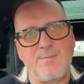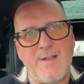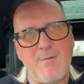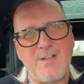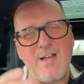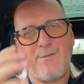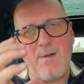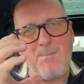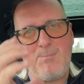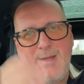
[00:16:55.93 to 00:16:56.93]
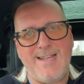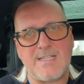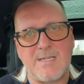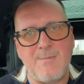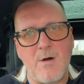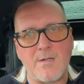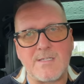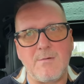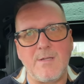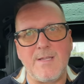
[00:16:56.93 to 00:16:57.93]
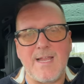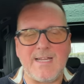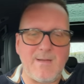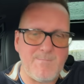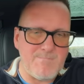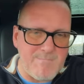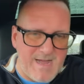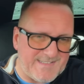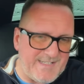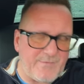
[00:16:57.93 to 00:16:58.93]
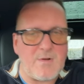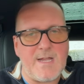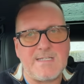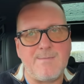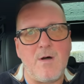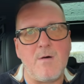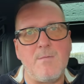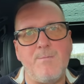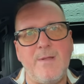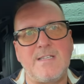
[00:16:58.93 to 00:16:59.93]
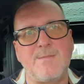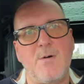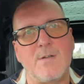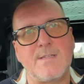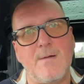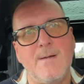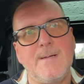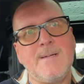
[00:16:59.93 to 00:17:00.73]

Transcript: But I would go for a bigger tomato on there, like a massive, great big tomato.